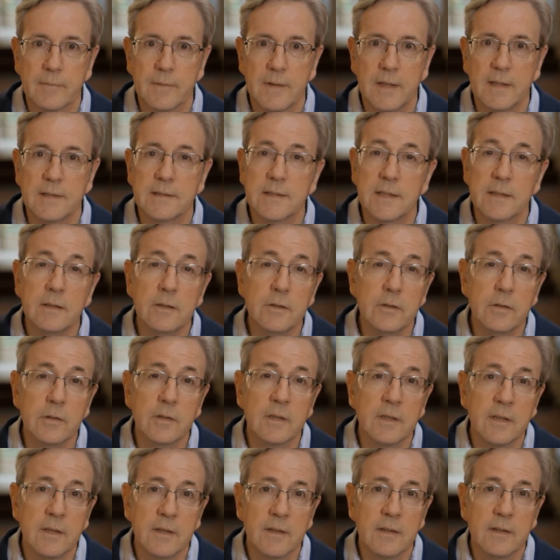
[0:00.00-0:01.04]
It's in
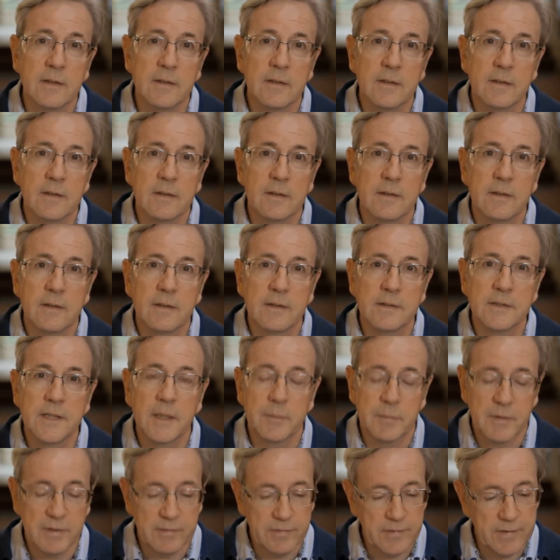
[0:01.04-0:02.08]
Luke
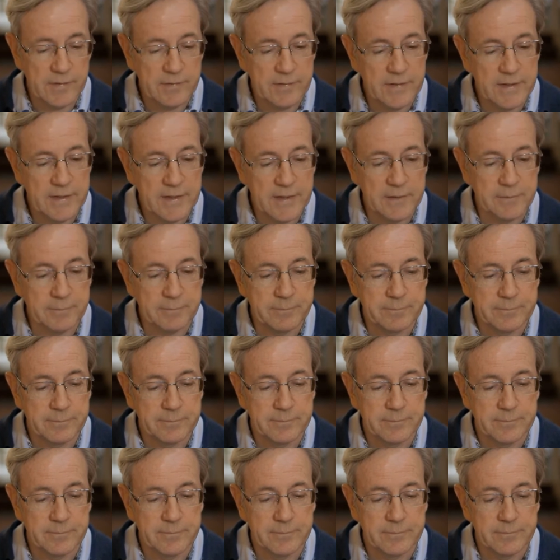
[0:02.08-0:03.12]
chapter 15.
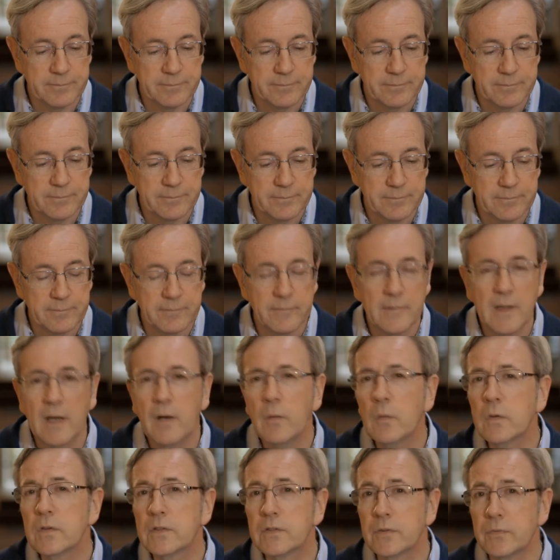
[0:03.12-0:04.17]

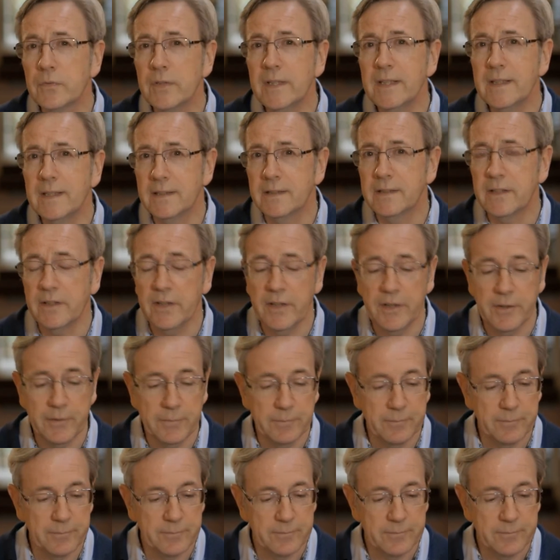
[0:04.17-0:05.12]
I want to read it to you.